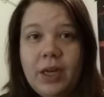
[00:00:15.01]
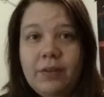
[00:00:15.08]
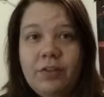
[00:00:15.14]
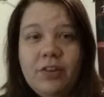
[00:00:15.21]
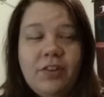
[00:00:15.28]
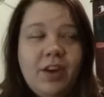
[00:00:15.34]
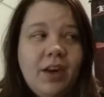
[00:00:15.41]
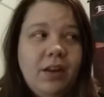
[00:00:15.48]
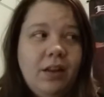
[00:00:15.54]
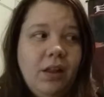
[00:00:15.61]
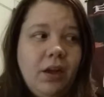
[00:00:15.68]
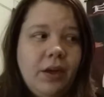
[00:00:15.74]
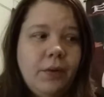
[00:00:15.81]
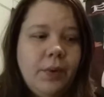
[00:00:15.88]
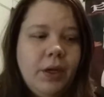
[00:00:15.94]
I've just had a
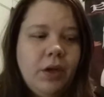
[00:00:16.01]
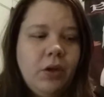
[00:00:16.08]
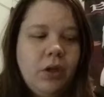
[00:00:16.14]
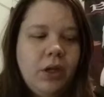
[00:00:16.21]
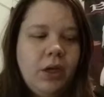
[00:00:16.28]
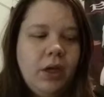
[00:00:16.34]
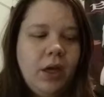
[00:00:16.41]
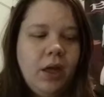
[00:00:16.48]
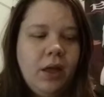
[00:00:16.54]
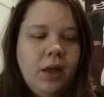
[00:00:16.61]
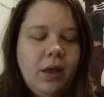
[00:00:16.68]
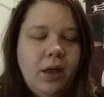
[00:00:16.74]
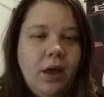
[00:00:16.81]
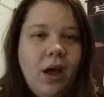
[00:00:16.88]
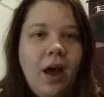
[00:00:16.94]
lot going on.
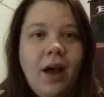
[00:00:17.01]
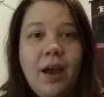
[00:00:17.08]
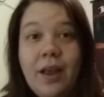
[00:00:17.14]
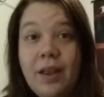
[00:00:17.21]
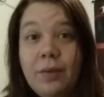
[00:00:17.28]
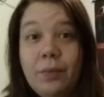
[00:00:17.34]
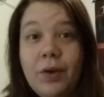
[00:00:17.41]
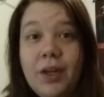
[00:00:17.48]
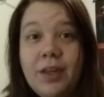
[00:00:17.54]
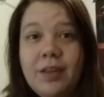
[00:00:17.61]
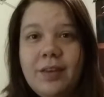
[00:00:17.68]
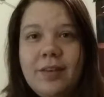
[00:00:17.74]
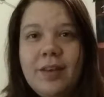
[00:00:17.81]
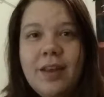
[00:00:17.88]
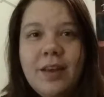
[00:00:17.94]
Uh, I
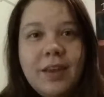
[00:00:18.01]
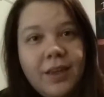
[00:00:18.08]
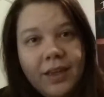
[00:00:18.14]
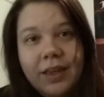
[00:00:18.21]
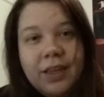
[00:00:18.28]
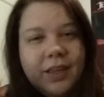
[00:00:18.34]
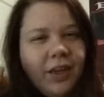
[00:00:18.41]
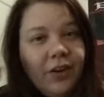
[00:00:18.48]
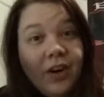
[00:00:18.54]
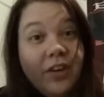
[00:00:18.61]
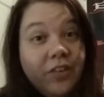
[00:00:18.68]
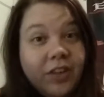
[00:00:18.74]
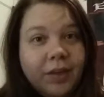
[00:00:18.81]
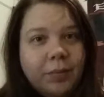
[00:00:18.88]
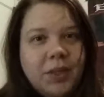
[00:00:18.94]
was,
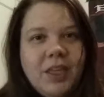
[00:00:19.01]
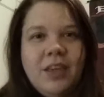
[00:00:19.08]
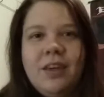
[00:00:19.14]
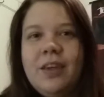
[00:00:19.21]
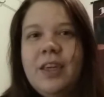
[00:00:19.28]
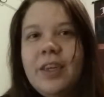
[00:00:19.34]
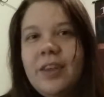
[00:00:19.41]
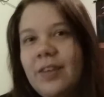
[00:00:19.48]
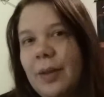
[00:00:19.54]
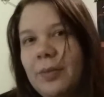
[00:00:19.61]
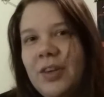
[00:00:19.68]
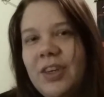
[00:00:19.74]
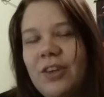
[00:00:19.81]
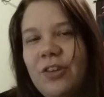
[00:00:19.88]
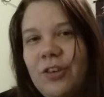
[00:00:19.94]
congratulate me here,
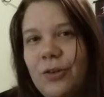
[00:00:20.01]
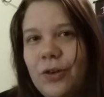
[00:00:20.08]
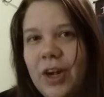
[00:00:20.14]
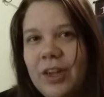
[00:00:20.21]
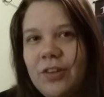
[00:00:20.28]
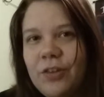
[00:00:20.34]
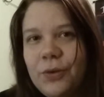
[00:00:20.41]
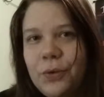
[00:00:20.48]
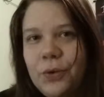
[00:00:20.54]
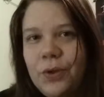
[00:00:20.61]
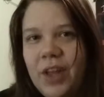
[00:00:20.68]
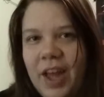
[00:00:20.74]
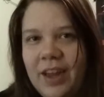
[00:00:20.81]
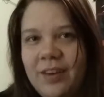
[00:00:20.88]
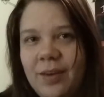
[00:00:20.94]
accepted into grad
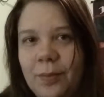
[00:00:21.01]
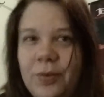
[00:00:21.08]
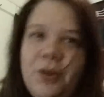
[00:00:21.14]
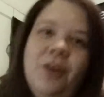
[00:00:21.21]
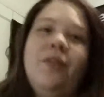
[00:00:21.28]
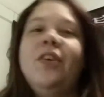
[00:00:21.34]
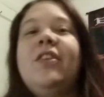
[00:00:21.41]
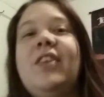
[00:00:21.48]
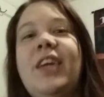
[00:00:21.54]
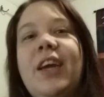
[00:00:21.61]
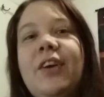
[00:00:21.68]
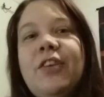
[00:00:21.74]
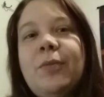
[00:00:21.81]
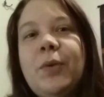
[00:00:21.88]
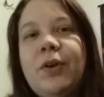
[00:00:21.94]
school at Temple University
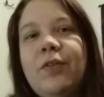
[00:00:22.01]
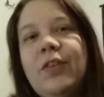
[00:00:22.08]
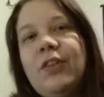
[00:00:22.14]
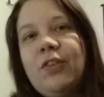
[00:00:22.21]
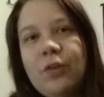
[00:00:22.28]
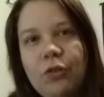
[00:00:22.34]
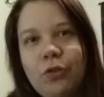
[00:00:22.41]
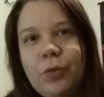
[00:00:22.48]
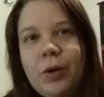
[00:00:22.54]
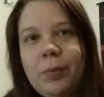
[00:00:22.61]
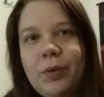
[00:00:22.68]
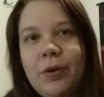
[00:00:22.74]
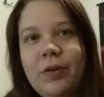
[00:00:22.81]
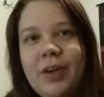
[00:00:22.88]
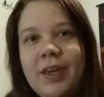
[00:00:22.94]
Harrisburg for the social
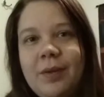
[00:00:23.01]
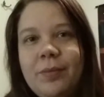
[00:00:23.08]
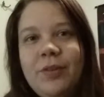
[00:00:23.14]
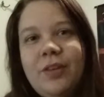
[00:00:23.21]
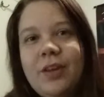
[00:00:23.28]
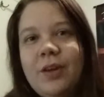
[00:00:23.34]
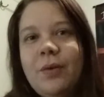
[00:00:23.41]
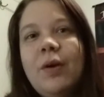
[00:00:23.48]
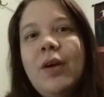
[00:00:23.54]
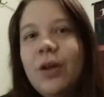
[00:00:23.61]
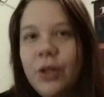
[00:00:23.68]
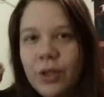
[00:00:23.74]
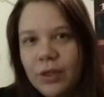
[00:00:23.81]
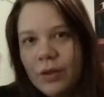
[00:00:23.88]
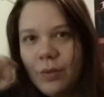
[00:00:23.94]
work program. So,
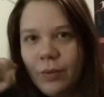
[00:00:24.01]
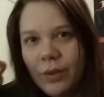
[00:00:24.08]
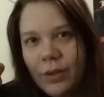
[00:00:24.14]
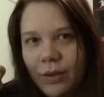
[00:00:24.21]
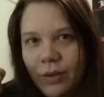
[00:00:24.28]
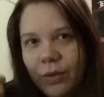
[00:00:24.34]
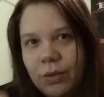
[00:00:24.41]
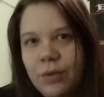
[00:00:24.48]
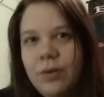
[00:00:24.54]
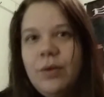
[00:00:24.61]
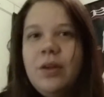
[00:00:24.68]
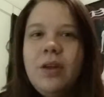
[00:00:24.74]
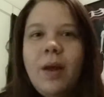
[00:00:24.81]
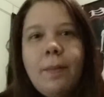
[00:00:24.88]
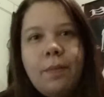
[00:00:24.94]

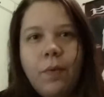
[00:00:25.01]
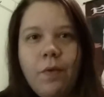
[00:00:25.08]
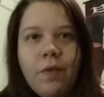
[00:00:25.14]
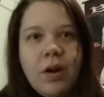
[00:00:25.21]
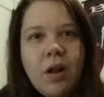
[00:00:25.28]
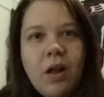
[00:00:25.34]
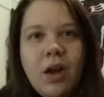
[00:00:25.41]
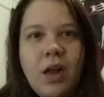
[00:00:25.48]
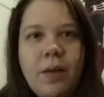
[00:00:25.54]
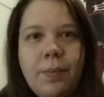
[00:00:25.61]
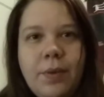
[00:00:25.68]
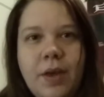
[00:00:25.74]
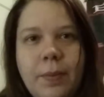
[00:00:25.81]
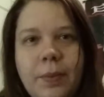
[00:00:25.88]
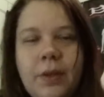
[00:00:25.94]
woo, moving on
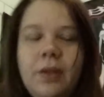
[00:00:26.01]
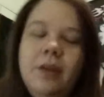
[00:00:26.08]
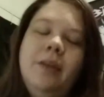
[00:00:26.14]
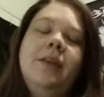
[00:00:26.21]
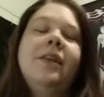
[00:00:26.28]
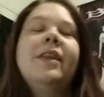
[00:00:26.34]
up, people.